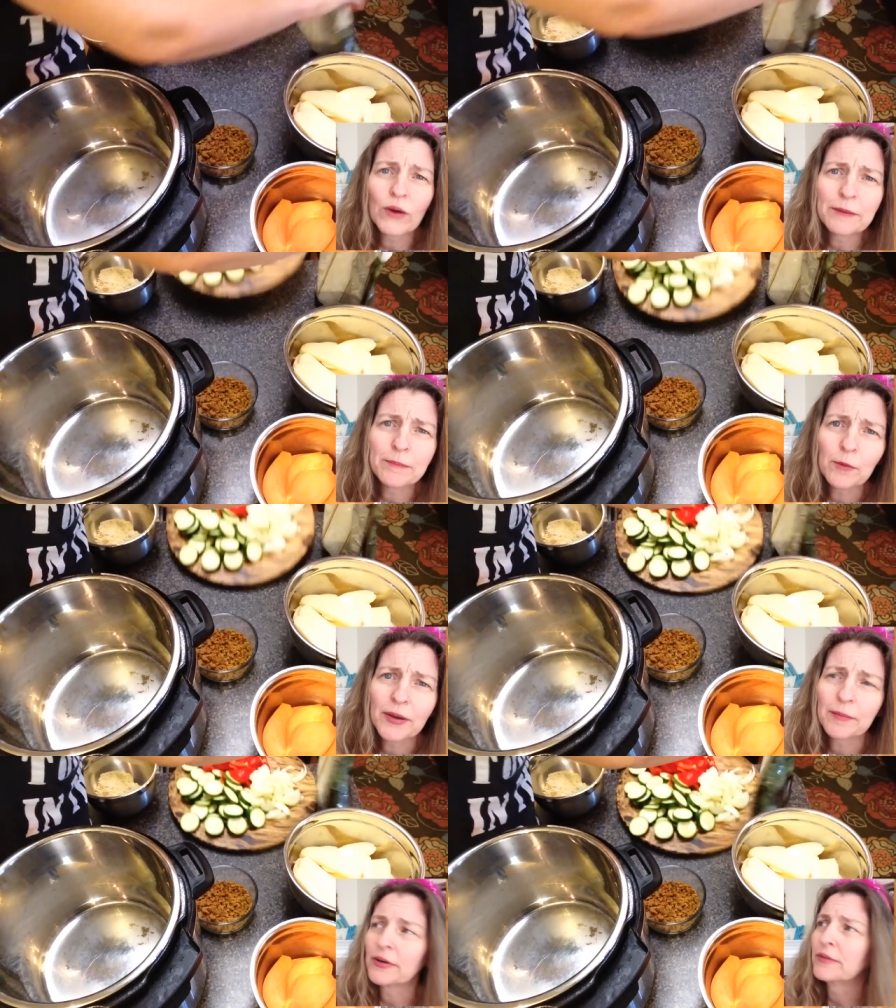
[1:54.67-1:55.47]
red bell
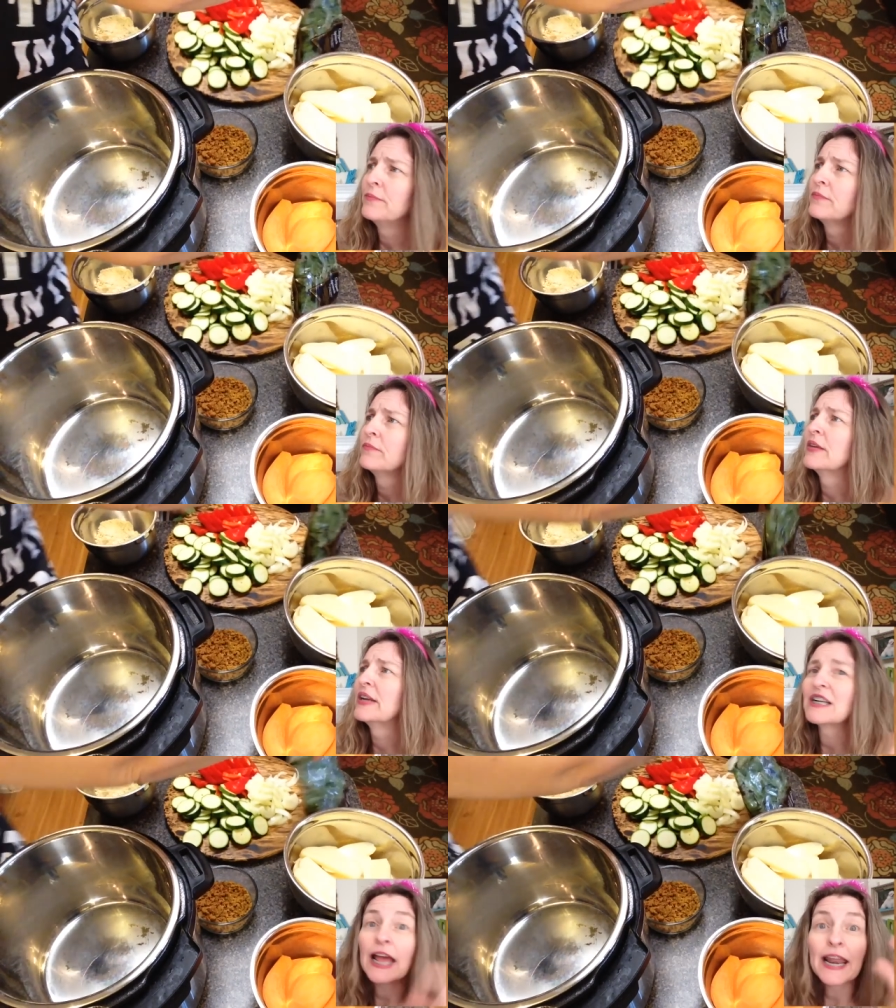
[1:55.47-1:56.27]
pepper.
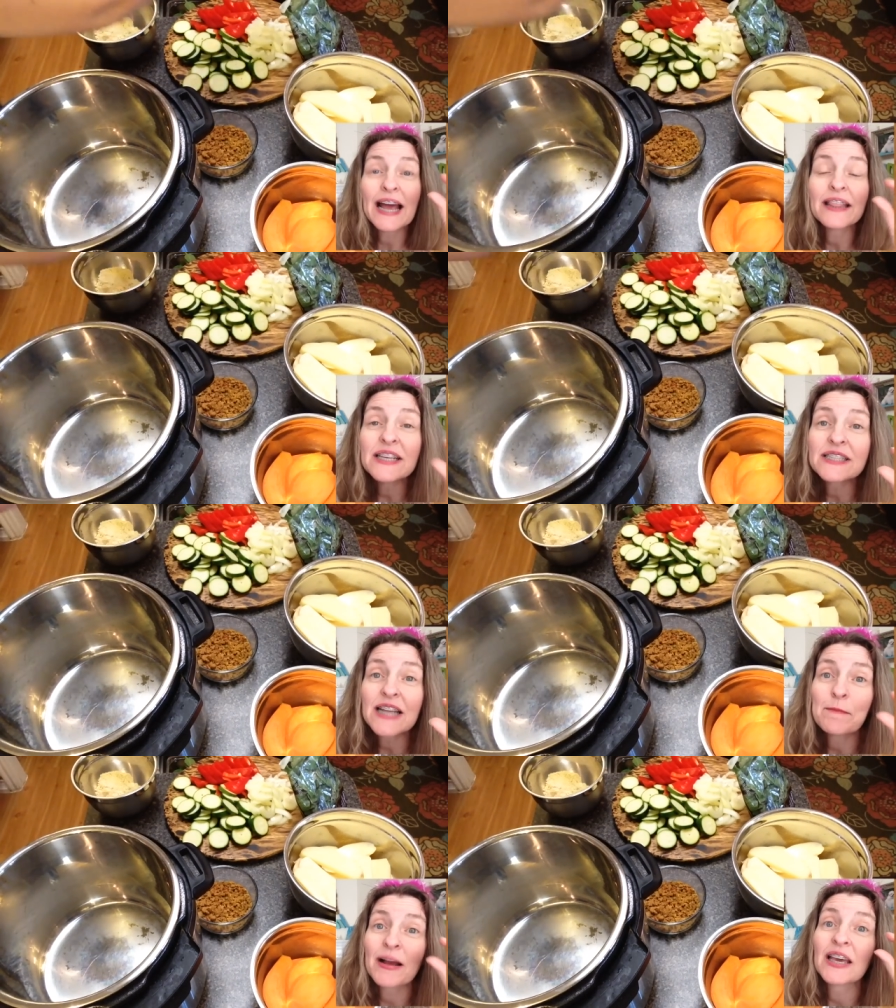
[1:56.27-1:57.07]
And I and I, this
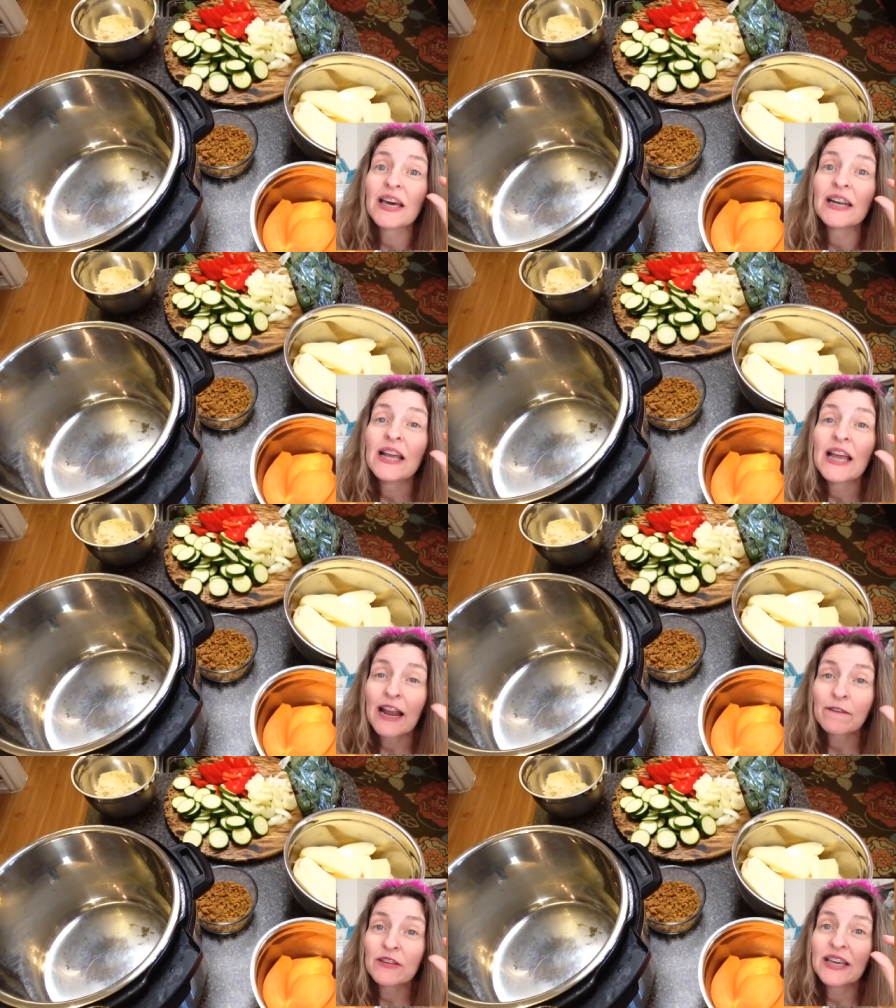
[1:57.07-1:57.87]
time I cut
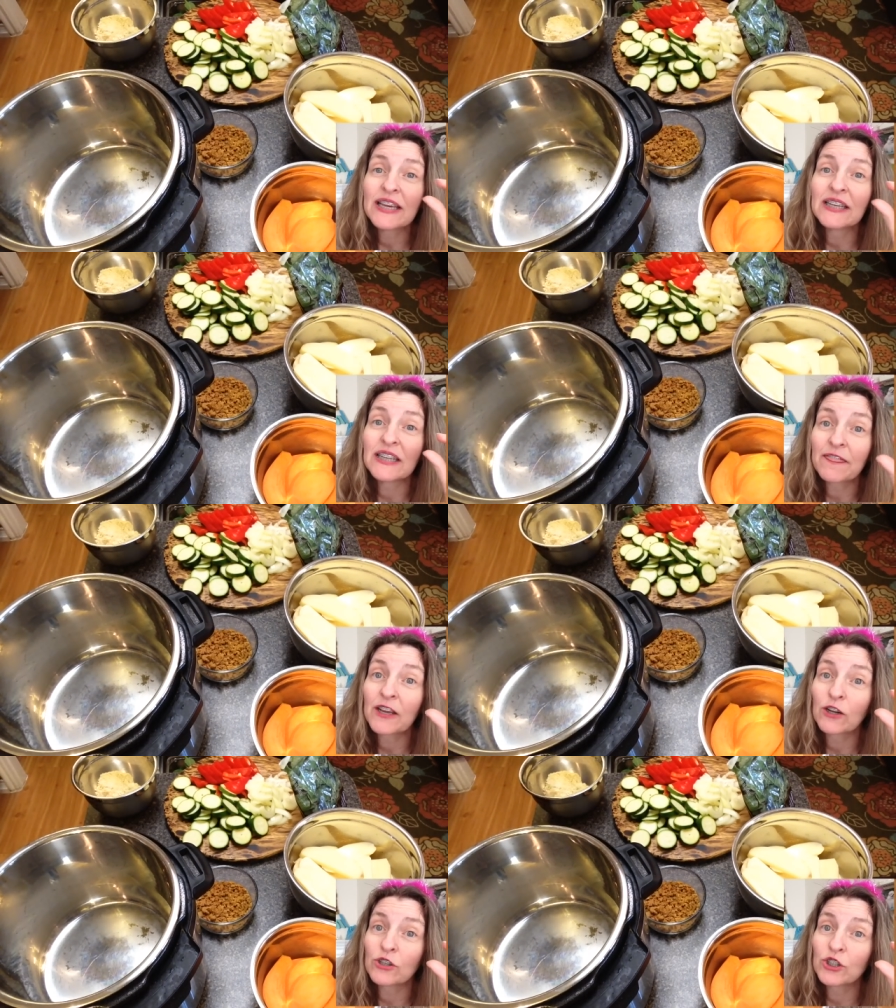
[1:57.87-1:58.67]
everything into
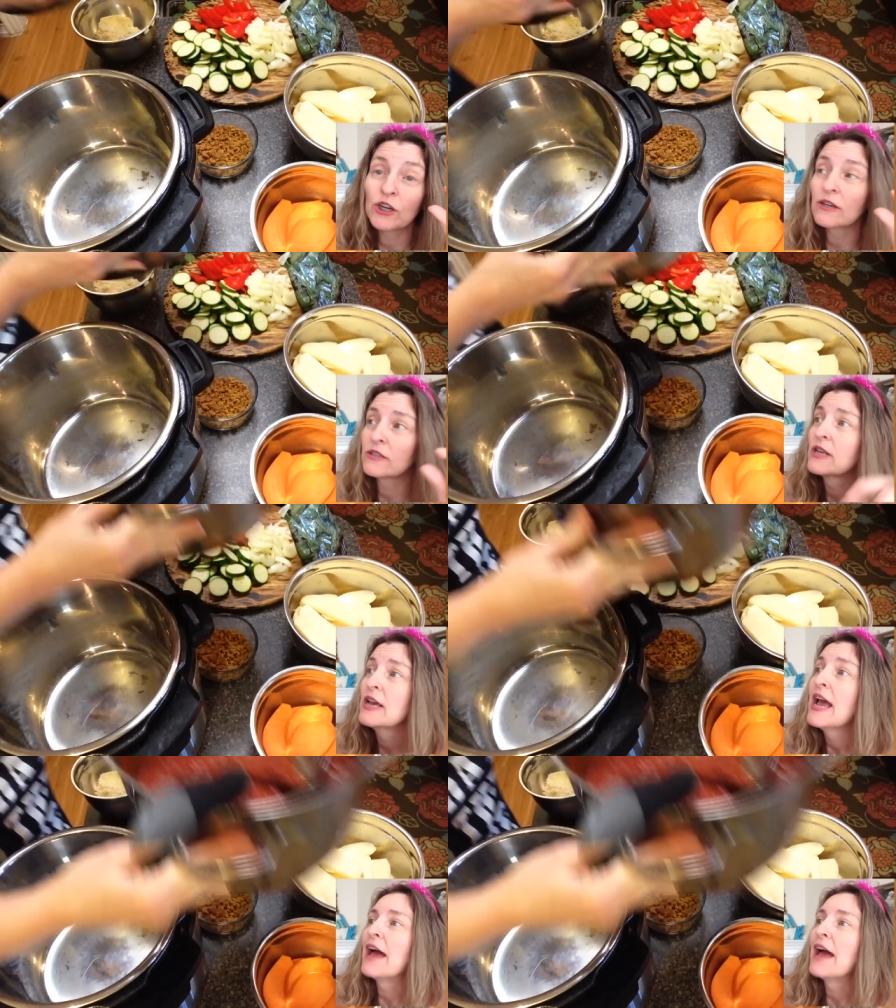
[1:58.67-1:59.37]
thicker chunks.